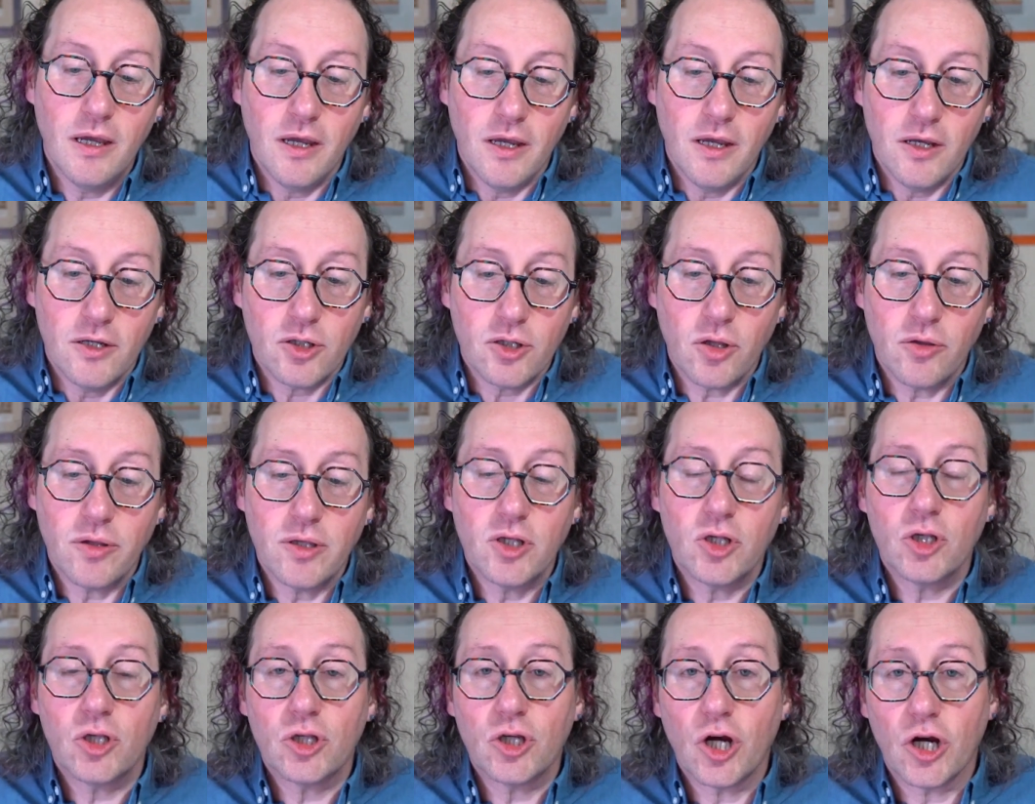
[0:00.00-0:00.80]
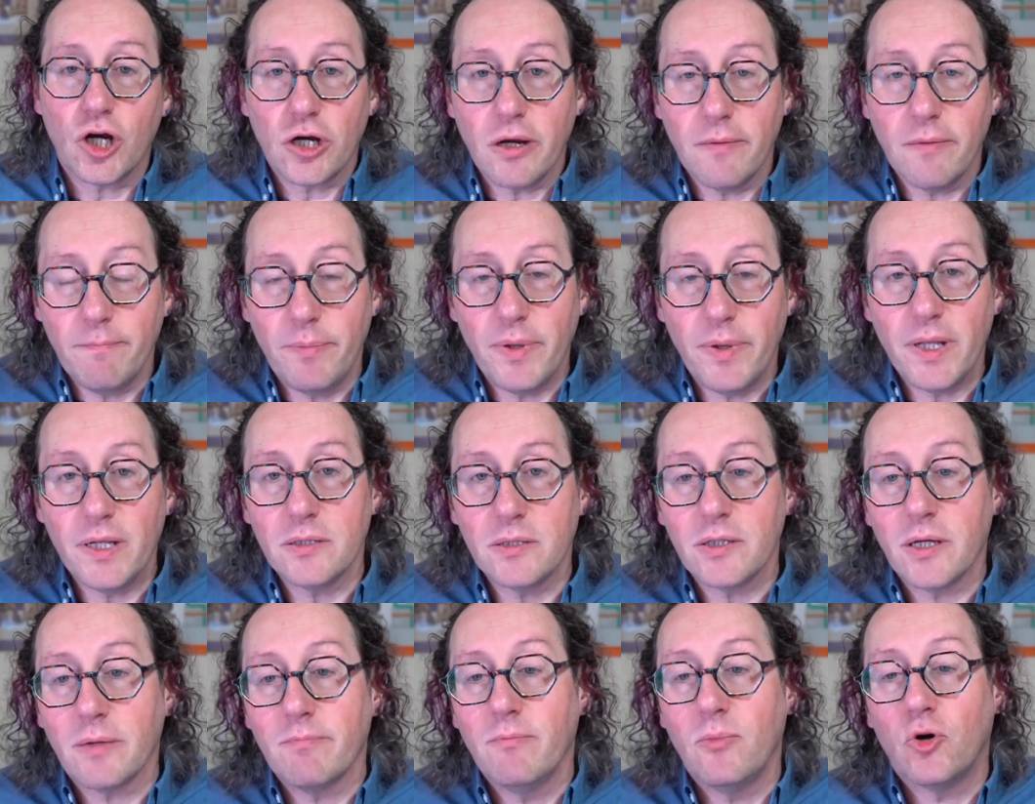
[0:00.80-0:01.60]
So they started
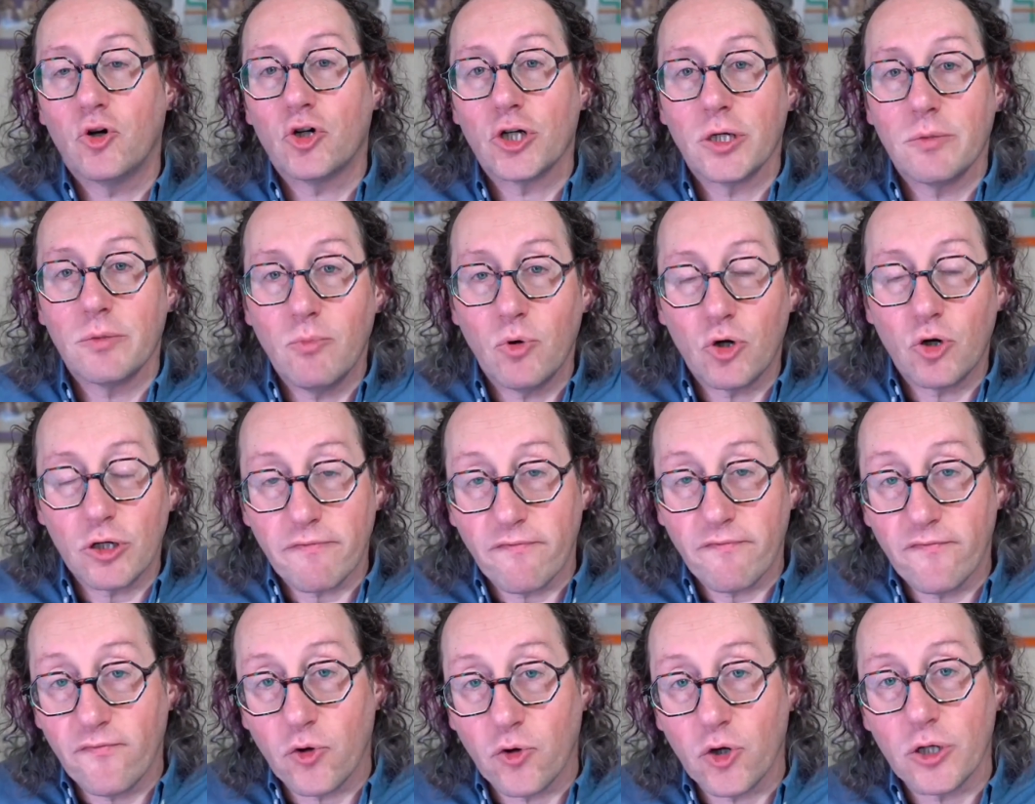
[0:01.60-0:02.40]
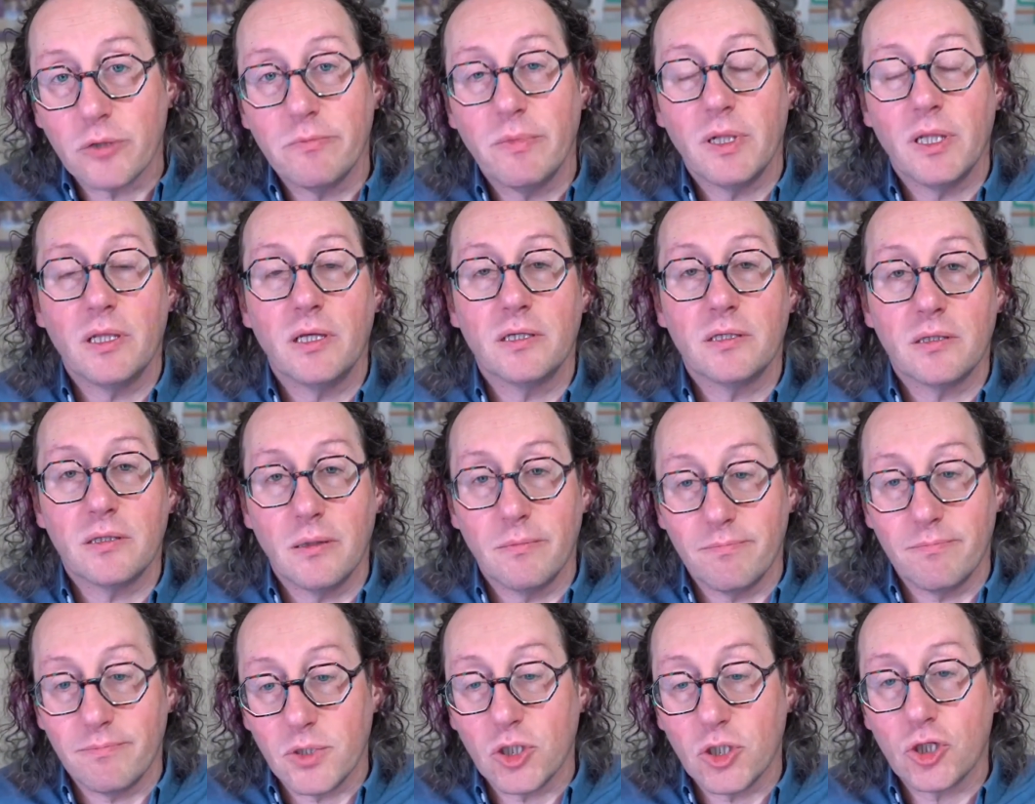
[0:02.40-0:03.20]
building more and more formalisms